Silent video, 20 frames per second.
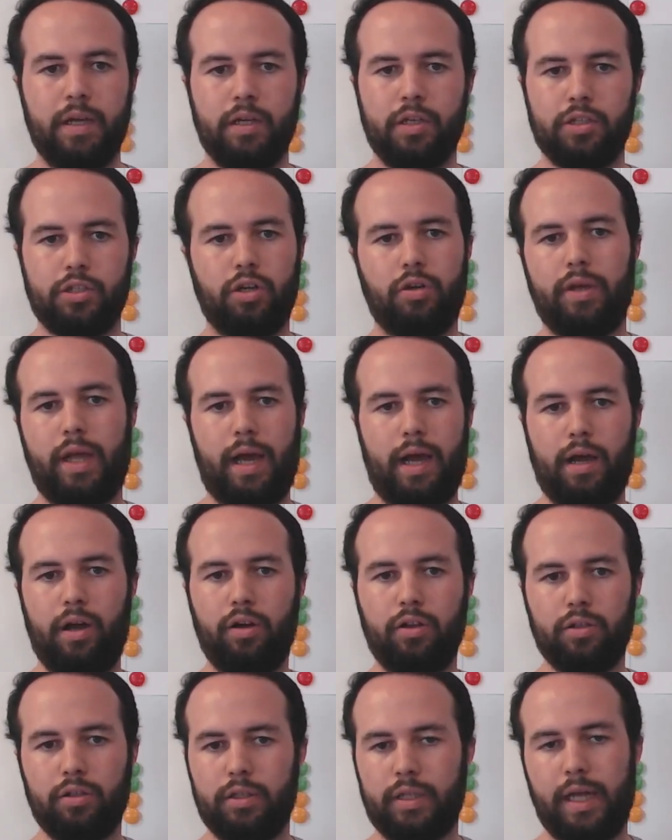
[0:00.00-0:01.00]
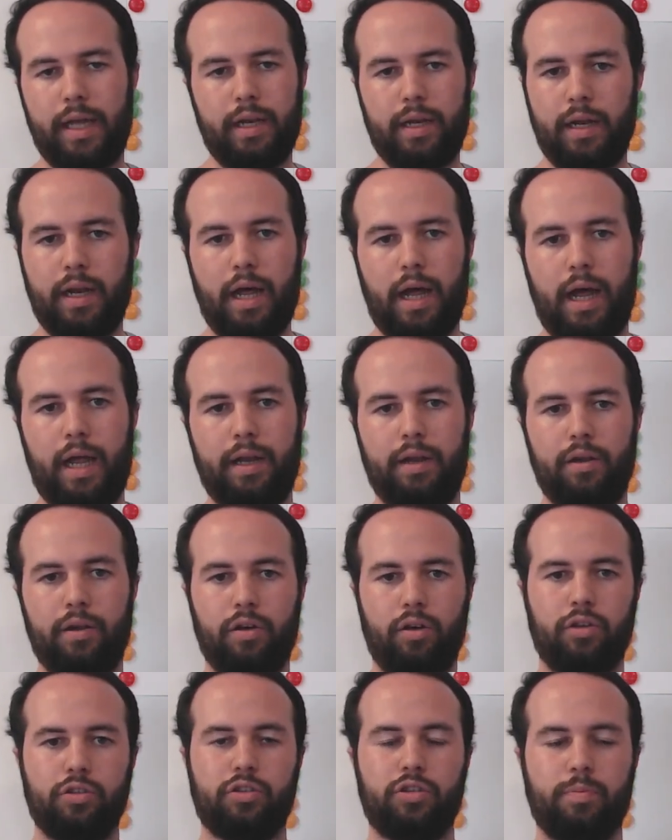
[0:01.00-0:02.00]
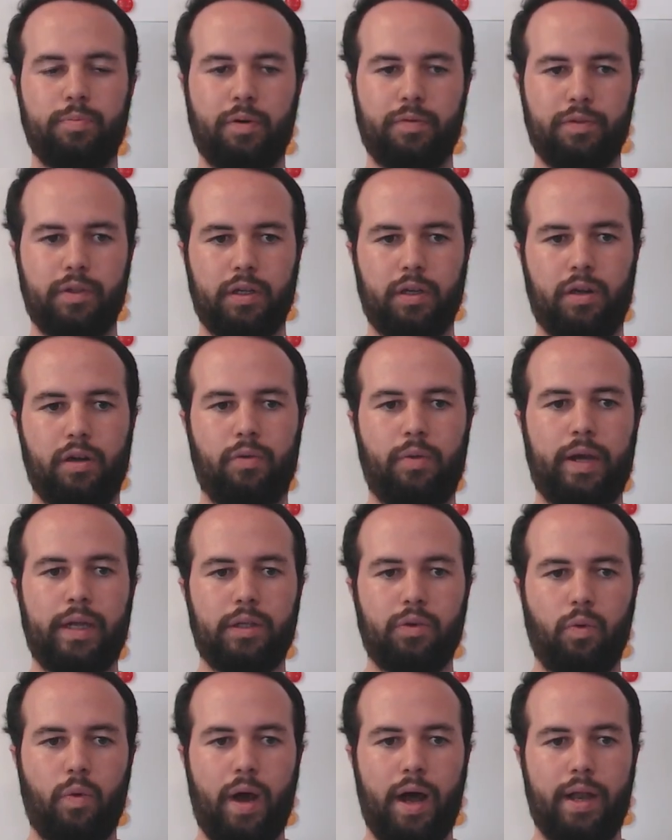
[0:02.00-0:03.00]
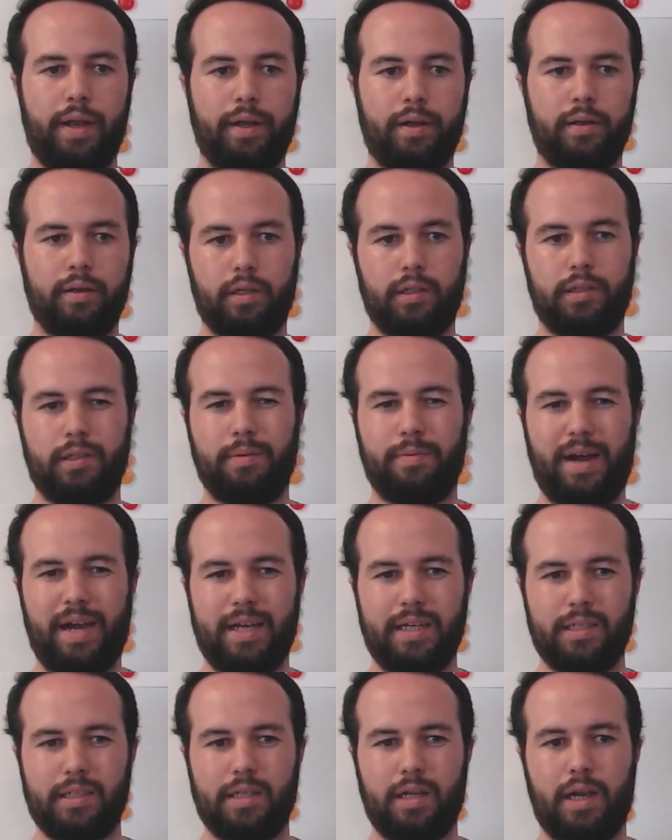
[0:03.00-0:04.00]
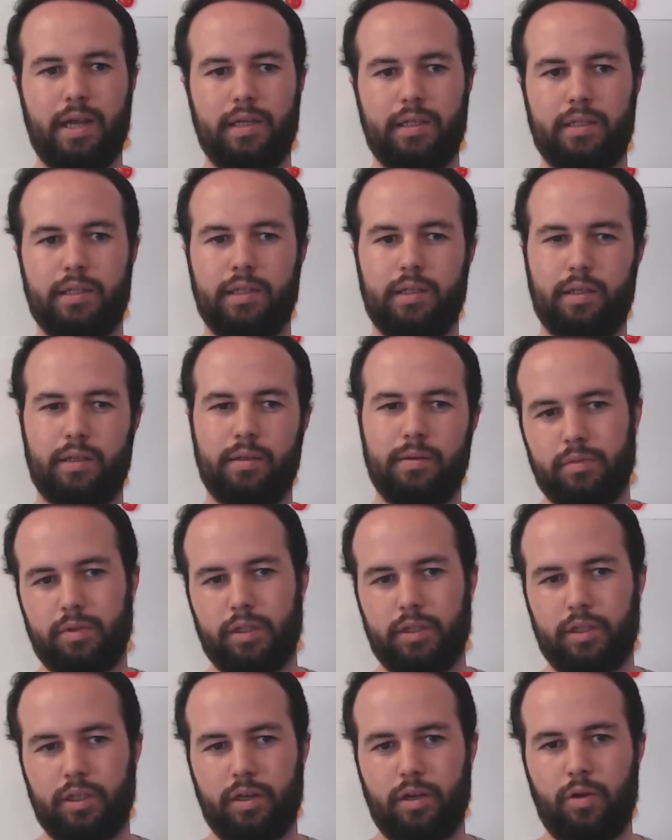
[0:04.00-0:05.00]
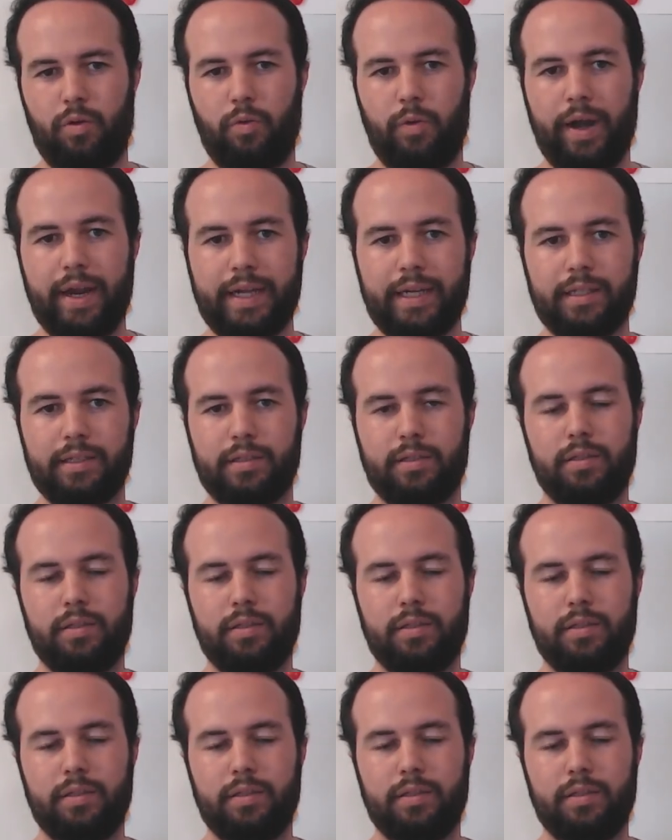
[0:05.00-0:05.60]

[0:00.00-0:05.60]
So yeah, on top of the RAID 1 device, like the RAID,